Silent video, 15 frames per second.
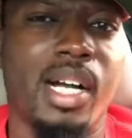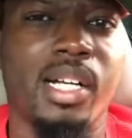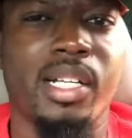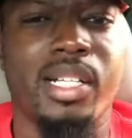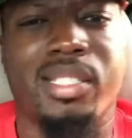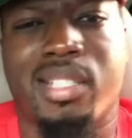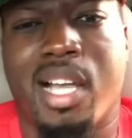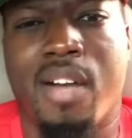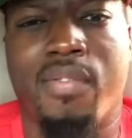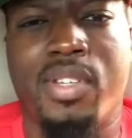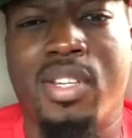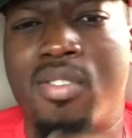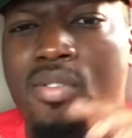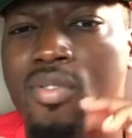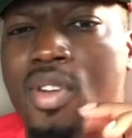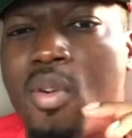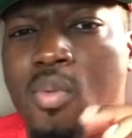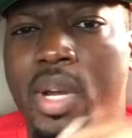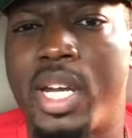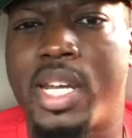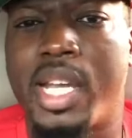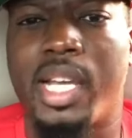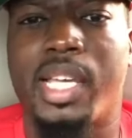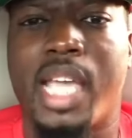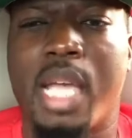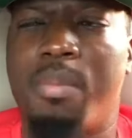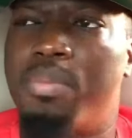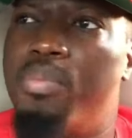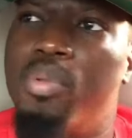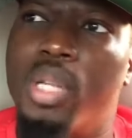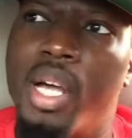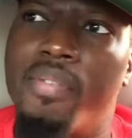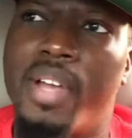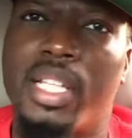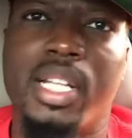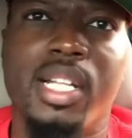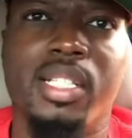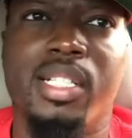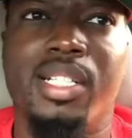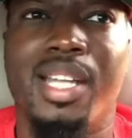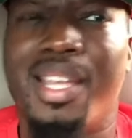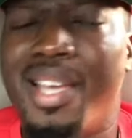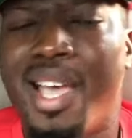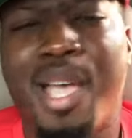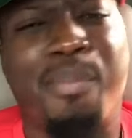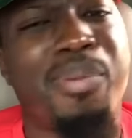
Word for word: uh, its cover. You don't know what a nigga capable of at the end of the day.